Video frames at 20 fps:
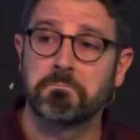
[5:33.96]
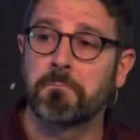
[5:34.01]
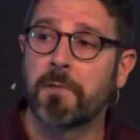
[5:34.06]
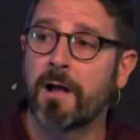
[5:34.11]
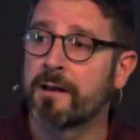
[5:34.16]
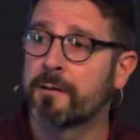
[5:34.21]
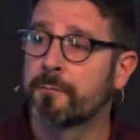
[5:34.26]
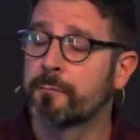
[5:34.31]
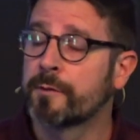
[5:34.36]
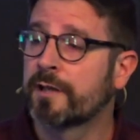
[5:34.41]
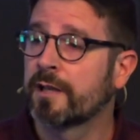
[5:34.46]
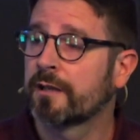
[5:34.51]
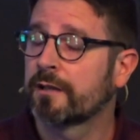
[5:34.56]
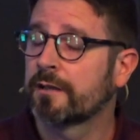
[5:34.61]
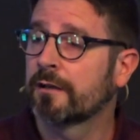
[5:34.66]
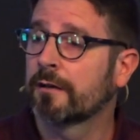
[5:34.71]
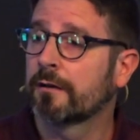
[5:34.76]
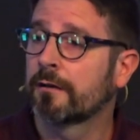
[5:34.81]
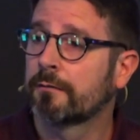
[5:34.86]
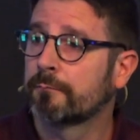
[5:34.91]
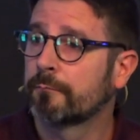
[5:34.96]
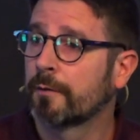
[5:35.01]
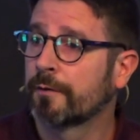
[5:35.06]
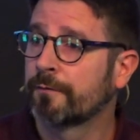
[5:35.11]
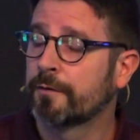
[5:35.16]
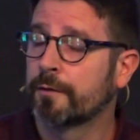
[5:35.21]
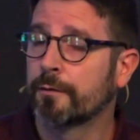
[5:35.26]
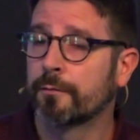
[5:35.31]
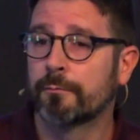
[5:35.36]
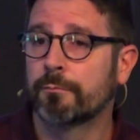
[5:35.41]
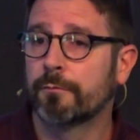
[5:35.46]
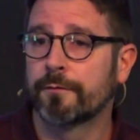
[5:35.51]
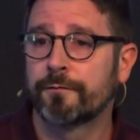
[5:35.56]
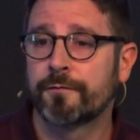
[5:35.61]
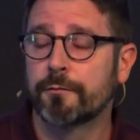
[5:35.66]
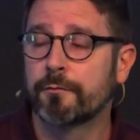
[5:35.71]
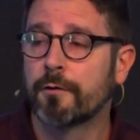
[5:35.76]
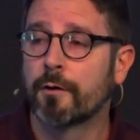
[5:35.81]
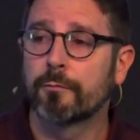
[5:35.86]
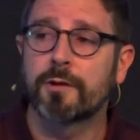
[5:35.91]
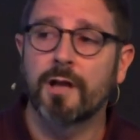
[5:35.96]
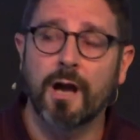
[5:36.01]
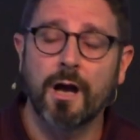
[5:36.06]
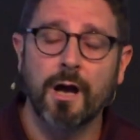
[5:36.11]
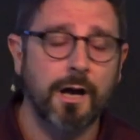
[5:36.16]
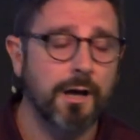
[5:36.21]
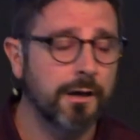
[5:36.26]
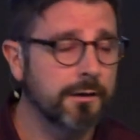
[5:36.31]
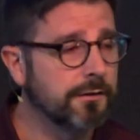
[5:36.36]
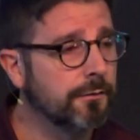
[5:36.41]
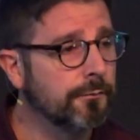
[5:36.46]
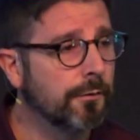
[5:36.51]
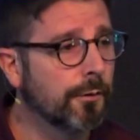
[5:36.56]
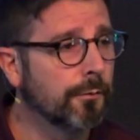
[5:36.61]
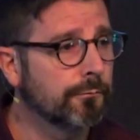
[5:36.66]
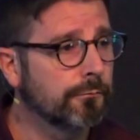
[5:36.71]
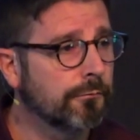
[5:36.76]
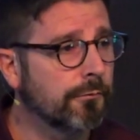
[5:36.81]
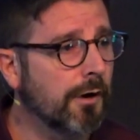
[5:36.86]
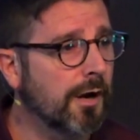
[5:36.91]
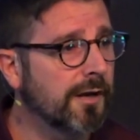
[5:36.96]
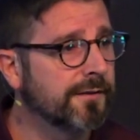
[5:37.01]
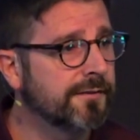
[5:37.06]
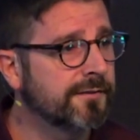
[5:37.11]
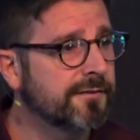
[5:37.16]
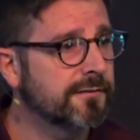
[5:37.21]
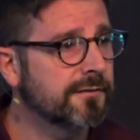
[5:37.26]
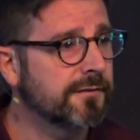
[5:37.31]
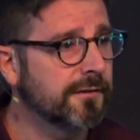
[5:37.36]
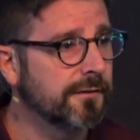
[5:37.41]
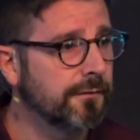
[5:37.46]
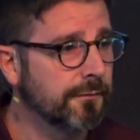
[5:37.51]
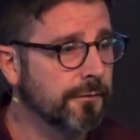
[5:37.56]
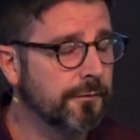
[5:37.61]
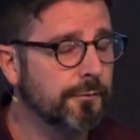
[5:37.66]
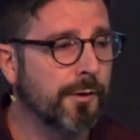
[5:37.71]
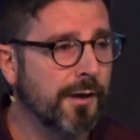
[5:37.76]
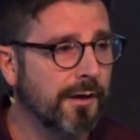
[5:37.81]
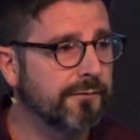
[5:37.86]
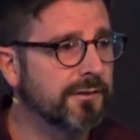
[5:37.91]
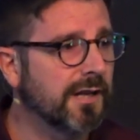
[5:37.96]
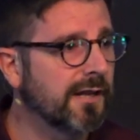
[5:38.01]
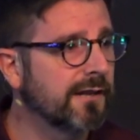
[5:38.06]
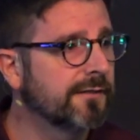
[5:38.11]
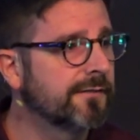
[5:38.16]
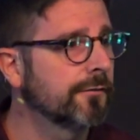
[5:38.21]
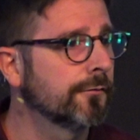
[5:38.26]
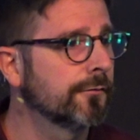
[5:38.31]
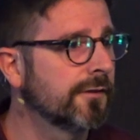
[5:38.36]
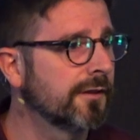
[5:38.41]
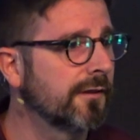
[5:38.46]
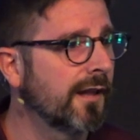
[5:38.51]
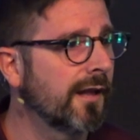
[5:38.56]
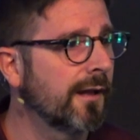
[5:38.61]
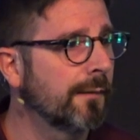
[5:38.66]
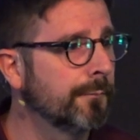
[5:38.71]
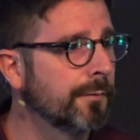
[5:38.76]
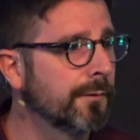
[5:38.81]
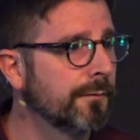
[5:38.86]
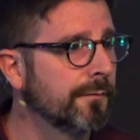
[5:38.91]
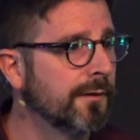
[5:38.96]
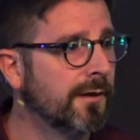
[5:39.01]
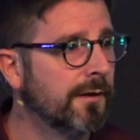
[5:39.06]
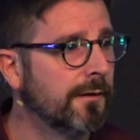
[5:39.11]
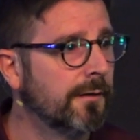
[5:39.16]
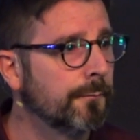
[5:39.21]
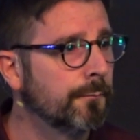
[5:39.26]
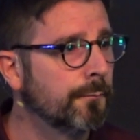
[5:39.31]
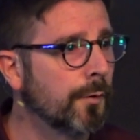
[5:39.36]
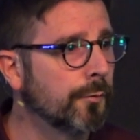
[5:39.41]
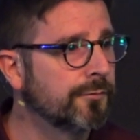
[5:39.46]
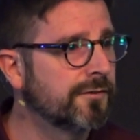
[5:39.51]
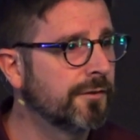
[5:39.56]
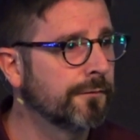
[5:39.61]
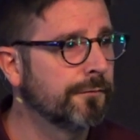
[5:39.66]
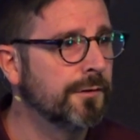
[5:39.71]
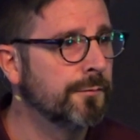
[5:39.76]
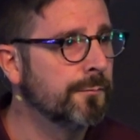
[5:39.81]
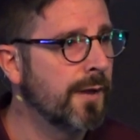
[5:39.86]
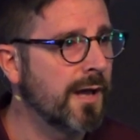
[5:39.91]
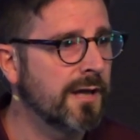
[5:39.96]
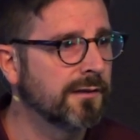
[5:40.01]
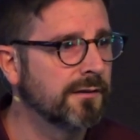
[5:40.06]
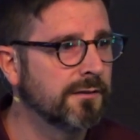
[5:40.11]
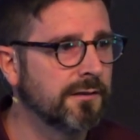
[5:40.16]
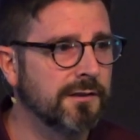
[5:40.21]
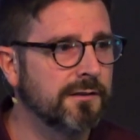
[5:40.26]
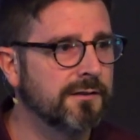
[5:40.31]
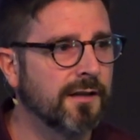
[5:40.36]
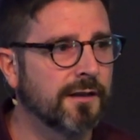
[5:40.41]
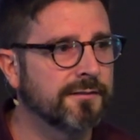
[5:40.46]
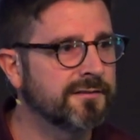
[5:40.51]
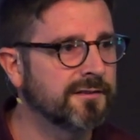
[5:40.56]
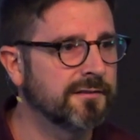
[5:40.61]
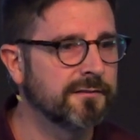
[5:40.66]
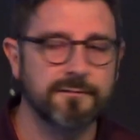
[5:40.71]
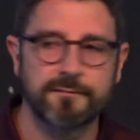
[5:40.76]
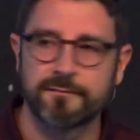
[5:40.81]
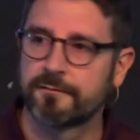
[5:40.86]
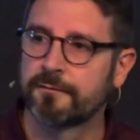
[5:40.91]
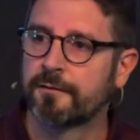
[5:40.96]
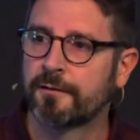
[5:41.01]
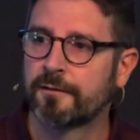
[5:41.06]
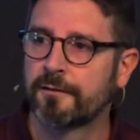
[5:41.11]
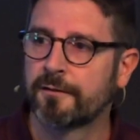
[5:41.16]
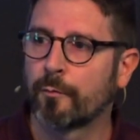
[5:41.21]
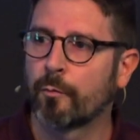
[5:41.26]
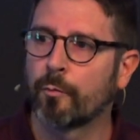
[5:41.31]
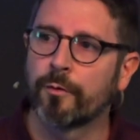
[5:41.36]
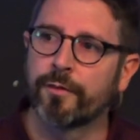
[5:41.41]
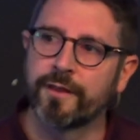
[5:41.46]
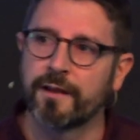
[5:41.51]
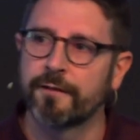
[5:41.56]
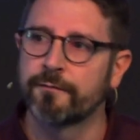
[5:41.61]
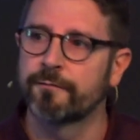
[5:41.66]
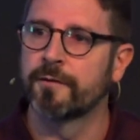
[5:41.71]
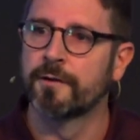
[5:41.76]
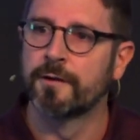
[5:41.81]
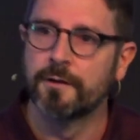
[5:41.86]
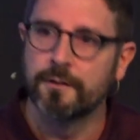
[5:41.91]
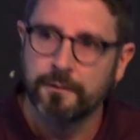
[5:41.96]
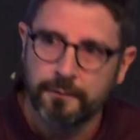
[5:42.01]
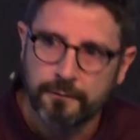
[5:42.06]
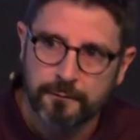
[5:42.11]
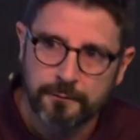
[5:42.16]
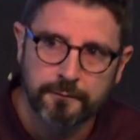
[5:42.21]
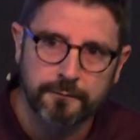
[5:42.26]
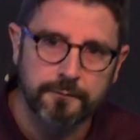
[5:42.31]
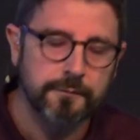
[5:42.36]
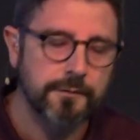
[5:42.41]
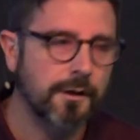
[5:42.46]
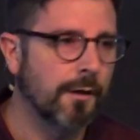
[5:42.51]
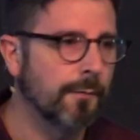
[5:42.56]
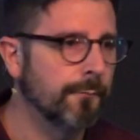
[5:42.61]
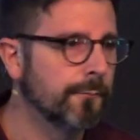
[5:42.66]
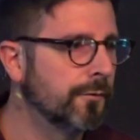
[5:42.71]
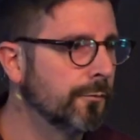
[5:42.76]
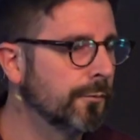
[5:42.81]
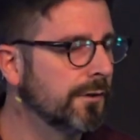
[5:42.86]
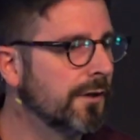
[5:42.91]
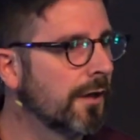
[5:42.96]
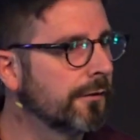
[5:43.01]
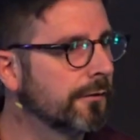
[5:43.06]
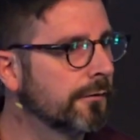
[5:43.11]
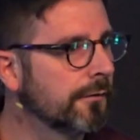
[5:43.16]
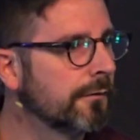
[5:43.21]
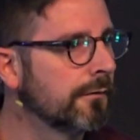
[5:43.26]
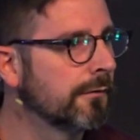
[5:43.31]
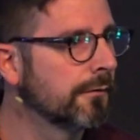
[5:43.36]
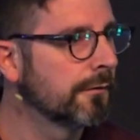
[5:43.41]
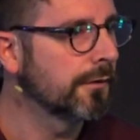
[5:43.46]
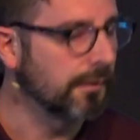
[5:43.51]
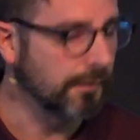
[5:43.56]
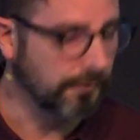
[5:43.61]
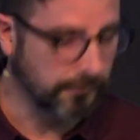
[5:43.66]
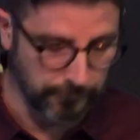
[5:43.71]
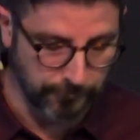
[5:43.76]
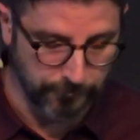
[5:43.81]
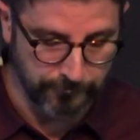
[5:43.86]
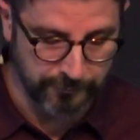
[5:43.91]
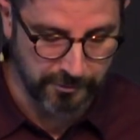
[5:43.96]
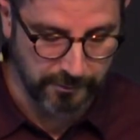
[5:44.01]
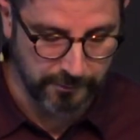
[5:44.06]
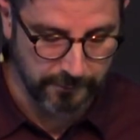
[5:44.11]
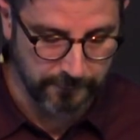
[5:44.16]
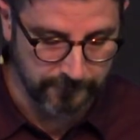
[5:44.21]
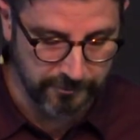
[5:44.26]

How did we get here? If you, if you know God, you know Christ, you have an answer to that, but most of humanity doesn't. Or they've come to another conclusion.